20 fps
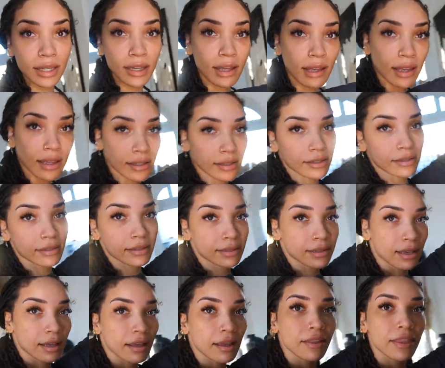
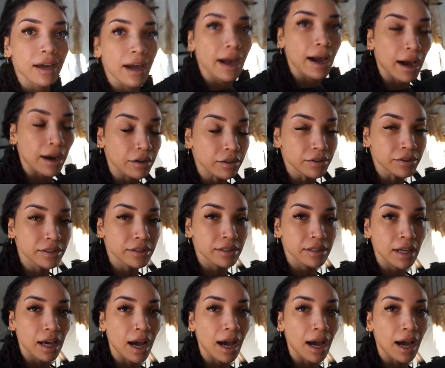is the house.